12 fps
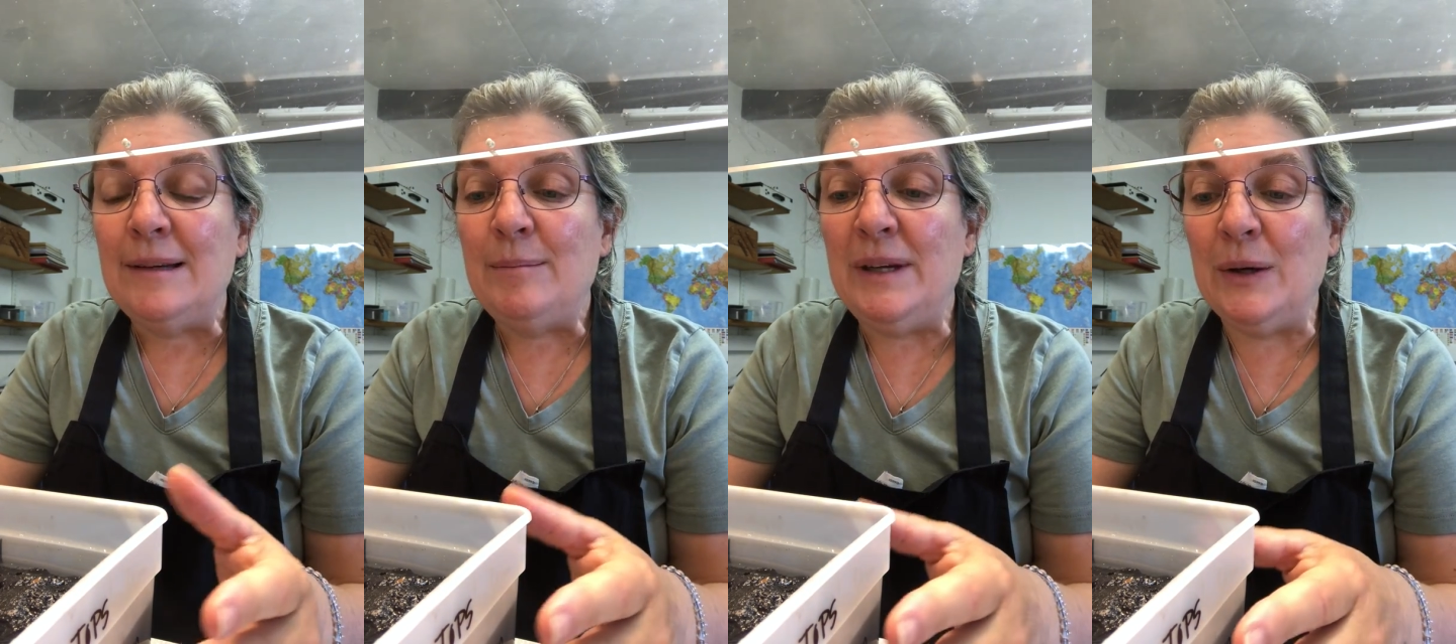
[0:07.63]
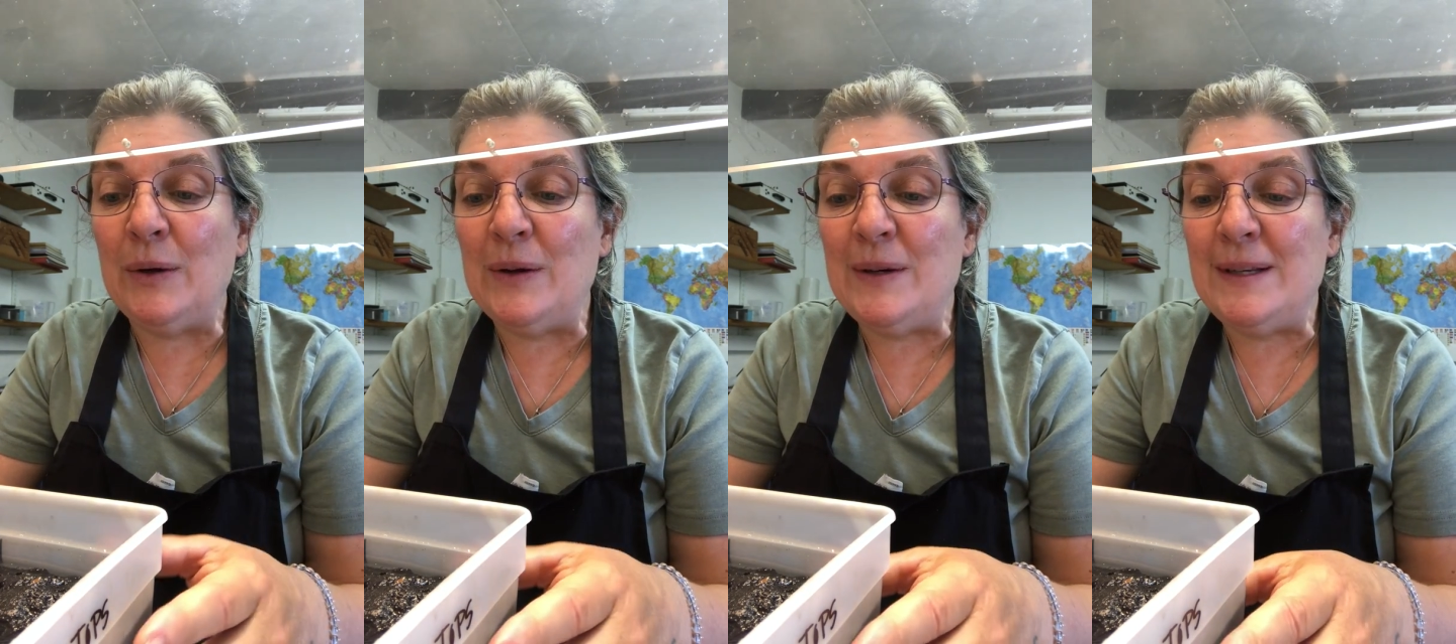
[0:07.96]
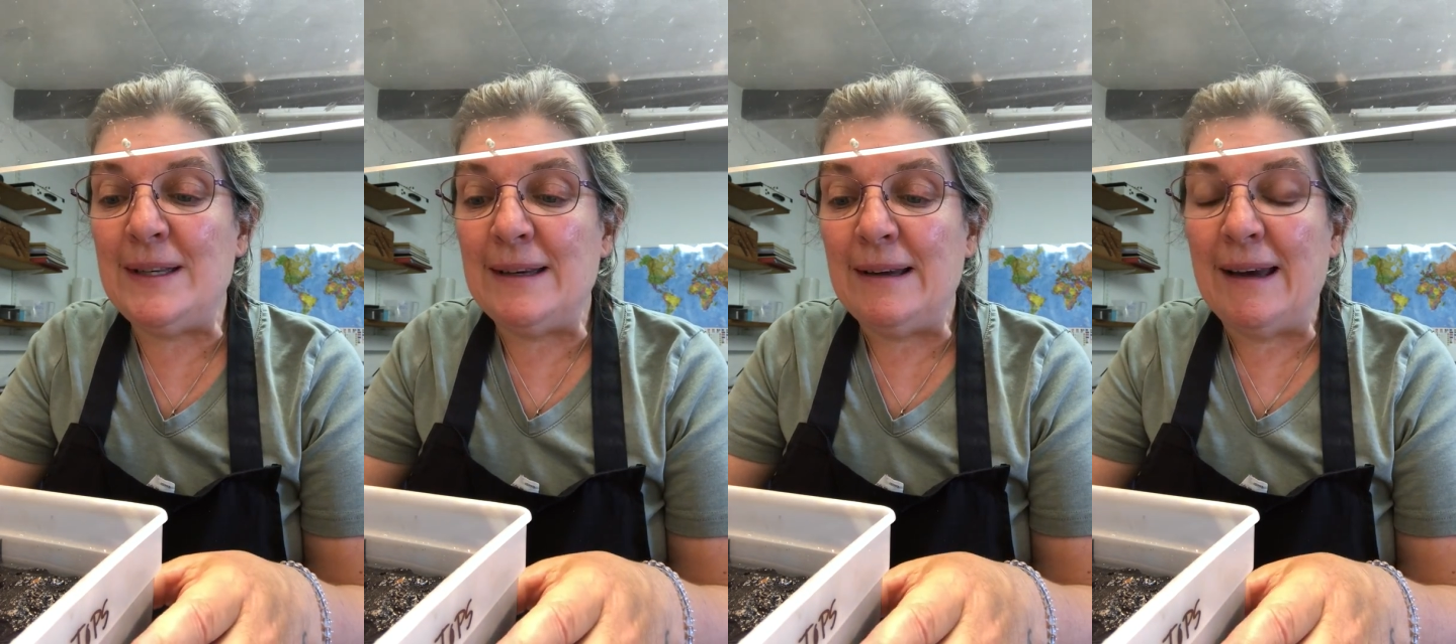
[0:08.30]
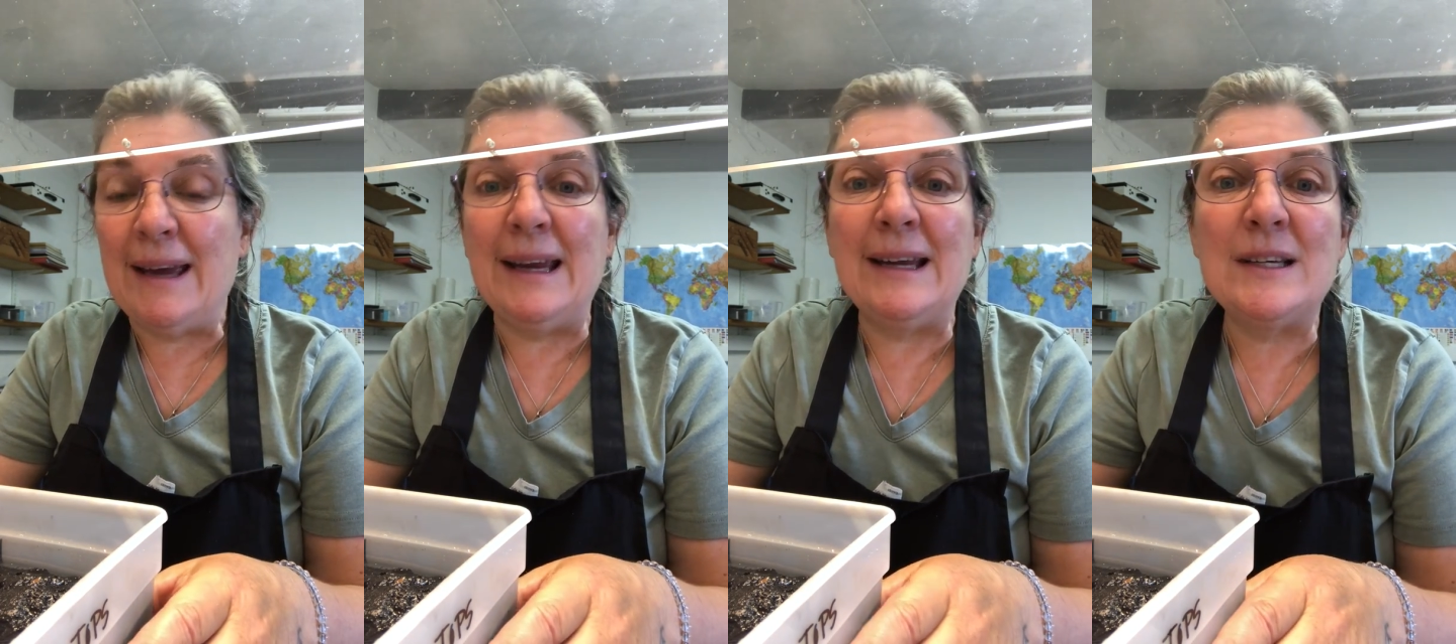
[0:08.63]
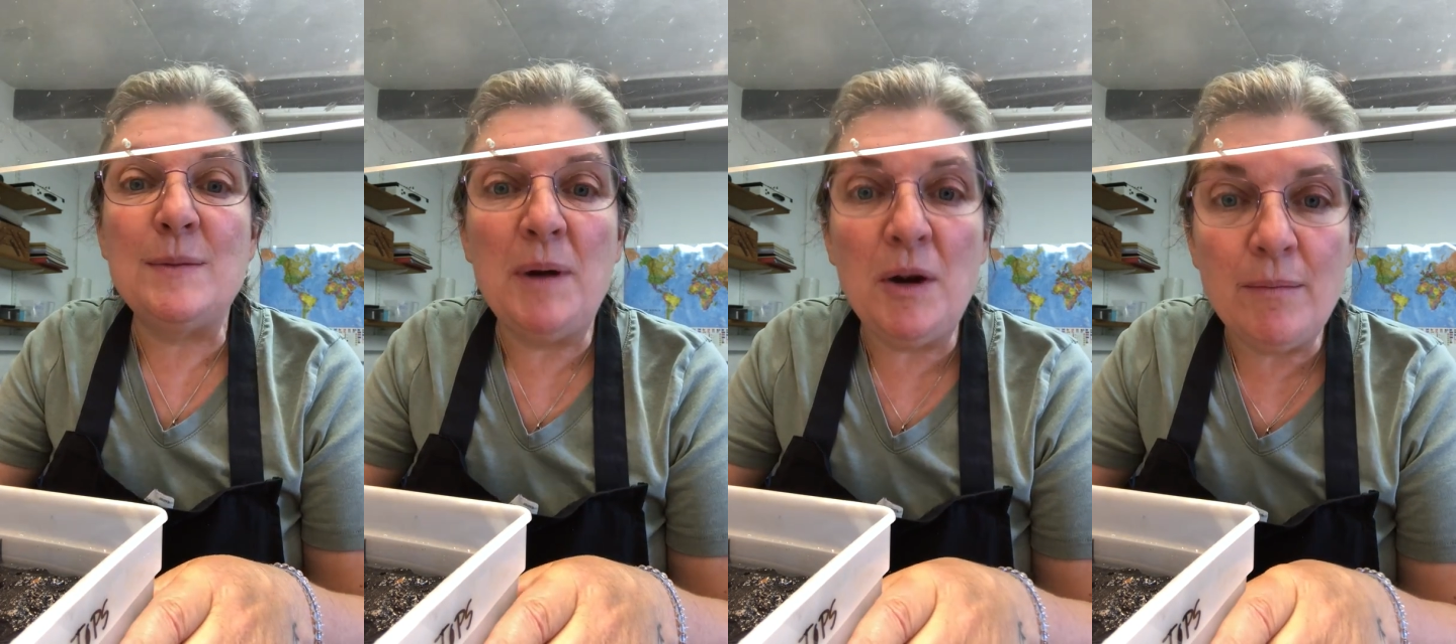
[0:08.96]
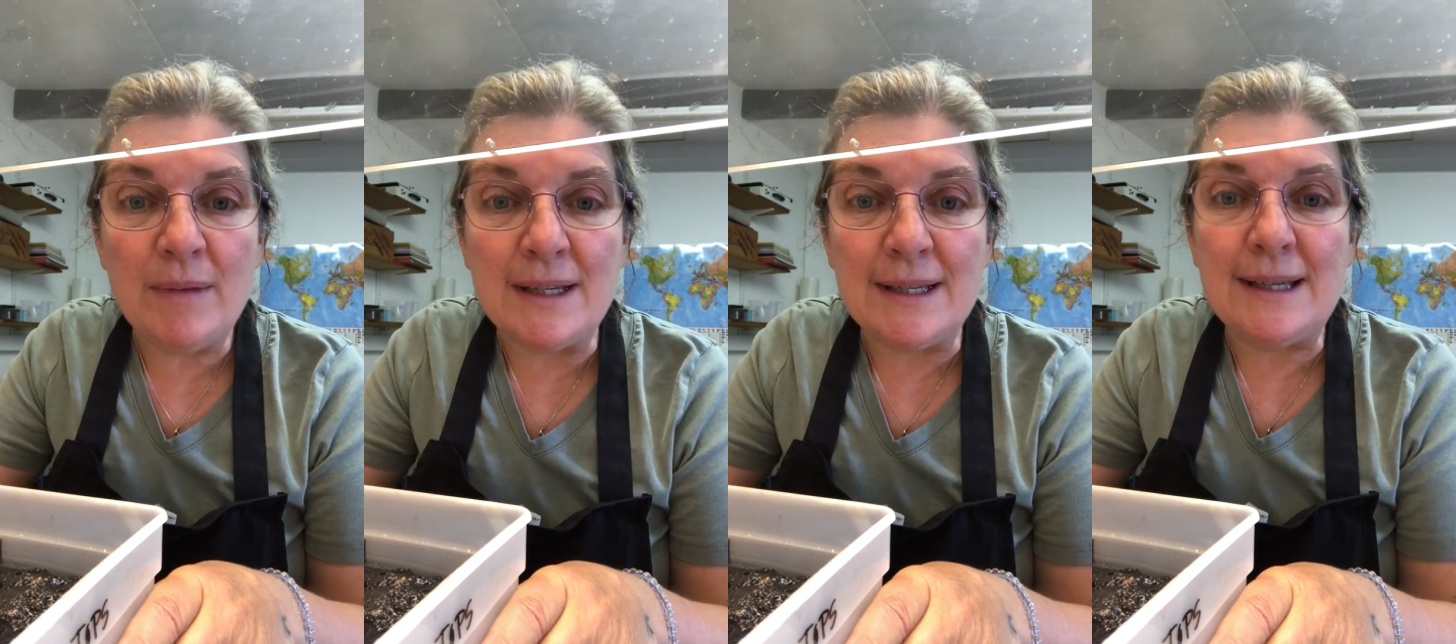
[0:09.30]
because I
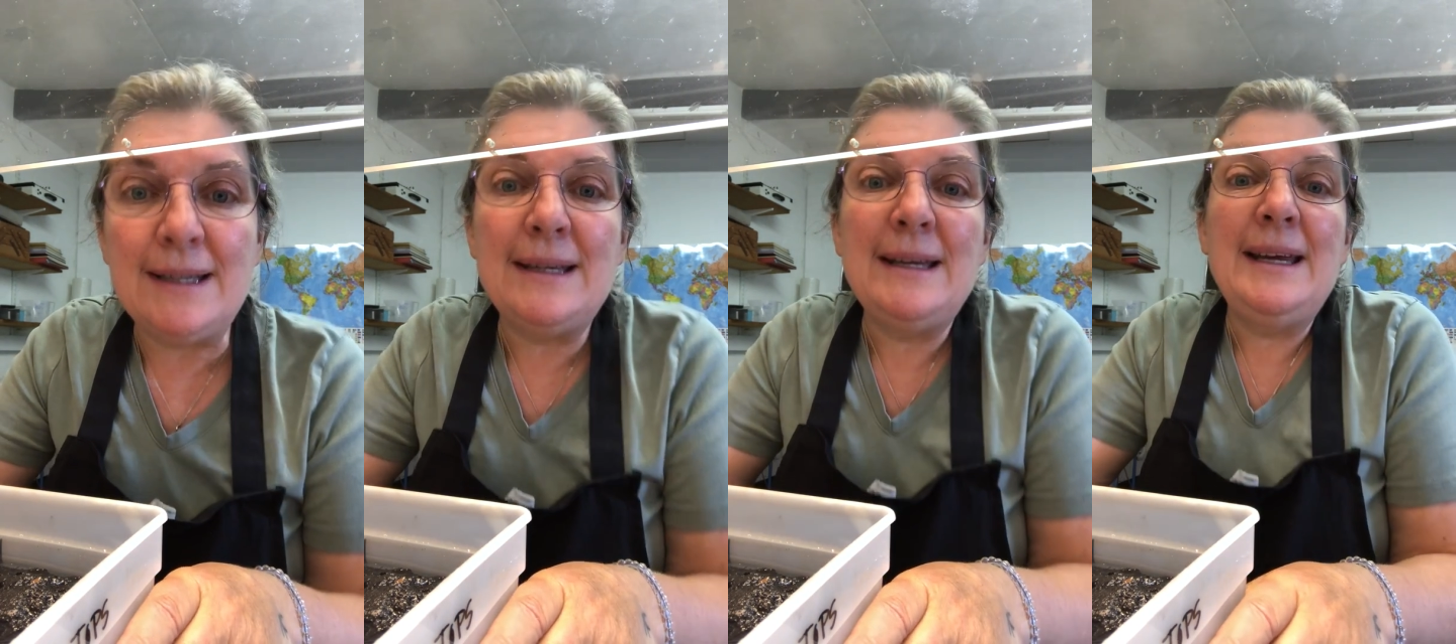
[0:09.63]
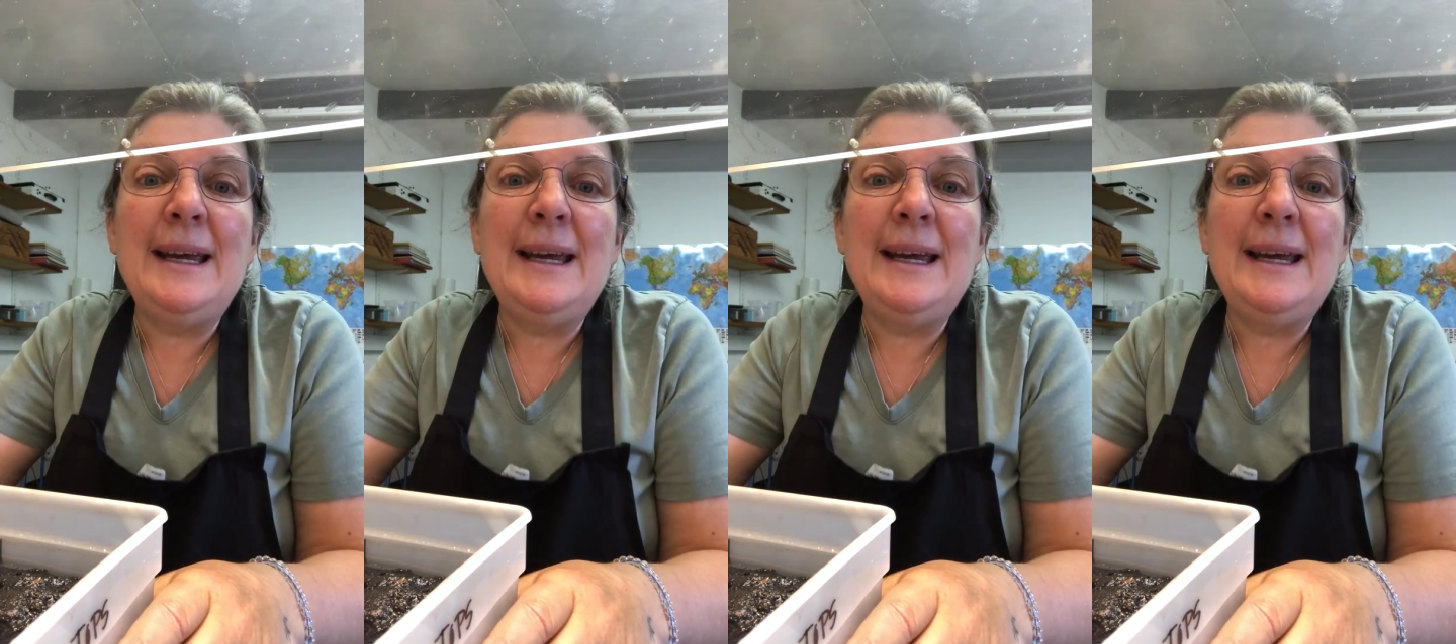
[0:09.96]
experimented